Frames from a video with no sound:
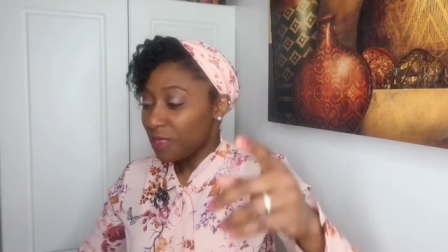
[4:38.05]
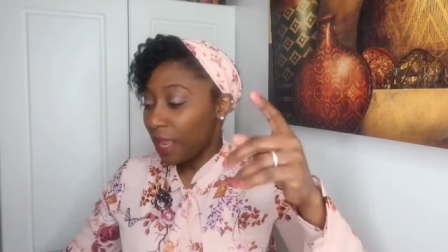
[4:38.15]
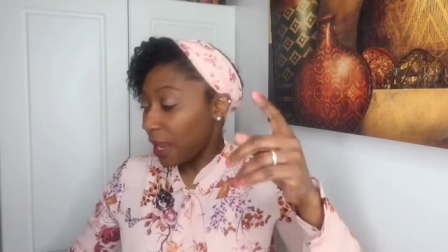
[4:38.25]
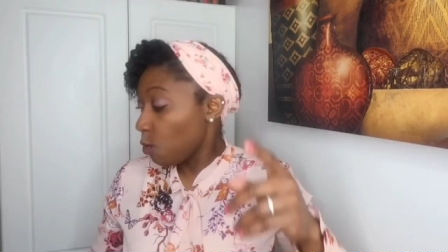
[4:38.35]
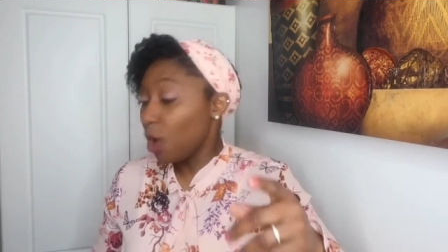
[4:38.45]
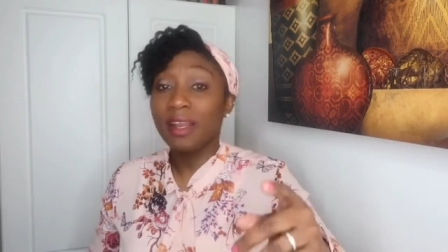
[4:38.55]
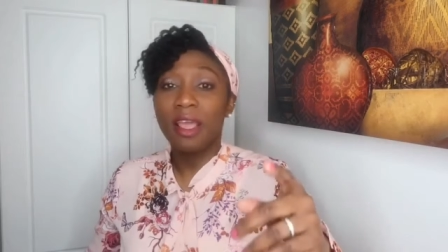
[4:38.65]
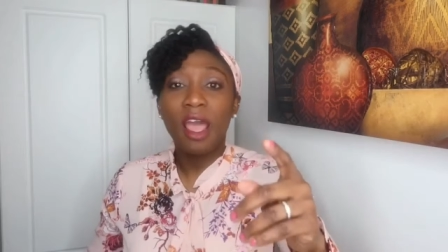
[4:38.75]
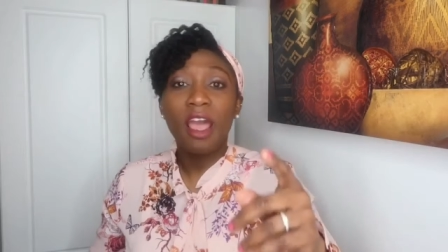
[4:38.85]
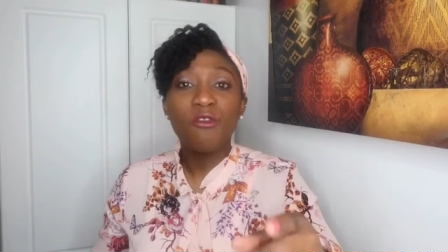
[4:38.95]
And I want
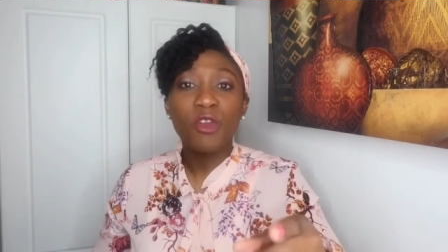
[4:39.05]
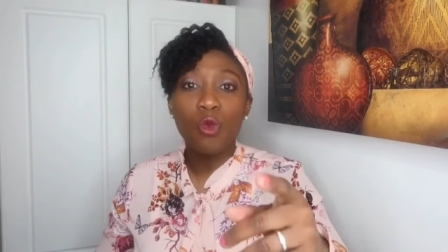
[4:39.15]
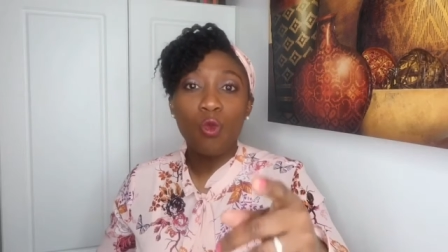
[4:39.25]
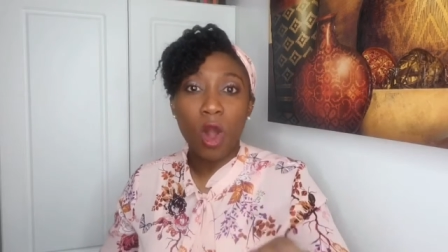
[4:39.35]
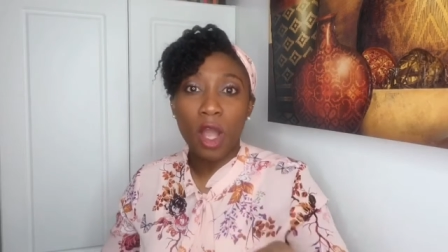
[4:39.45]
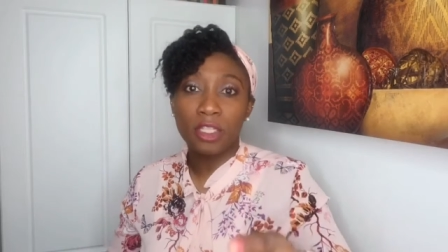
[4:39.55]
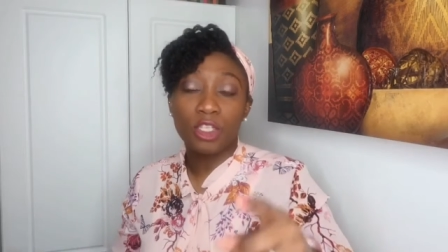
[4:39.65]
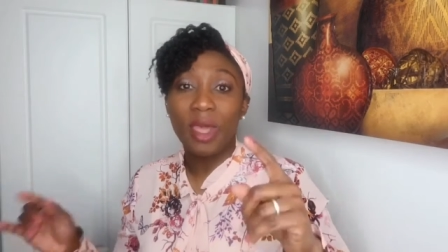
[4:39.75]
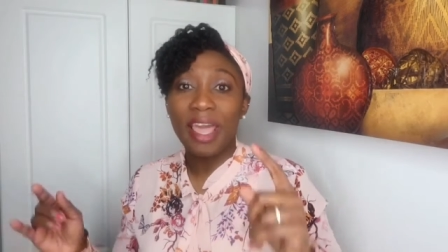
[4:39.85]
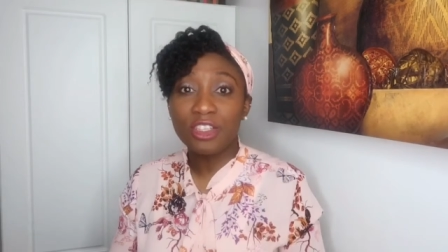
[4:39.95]
everyone
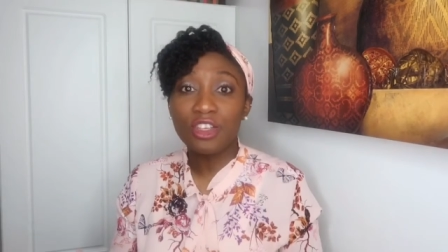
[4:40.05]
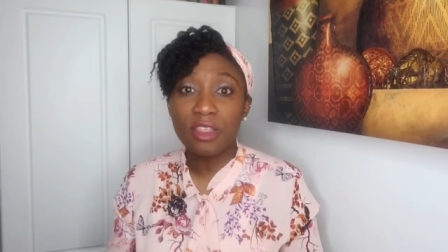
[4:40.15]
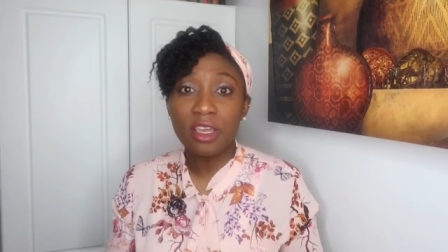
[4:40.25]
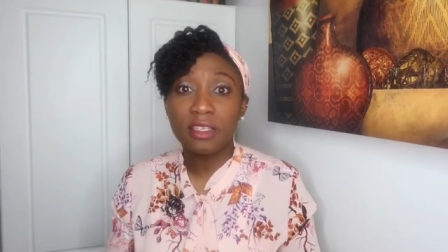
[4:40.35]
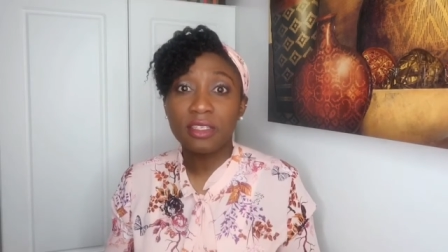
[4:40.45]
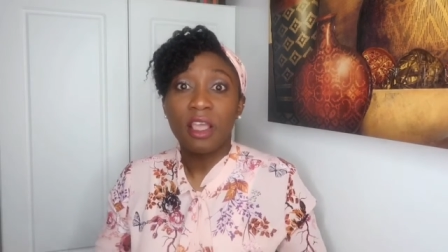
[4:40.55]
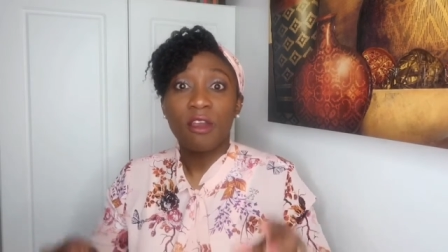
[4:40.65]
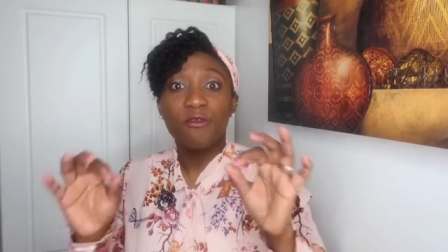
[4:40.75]
to enter this.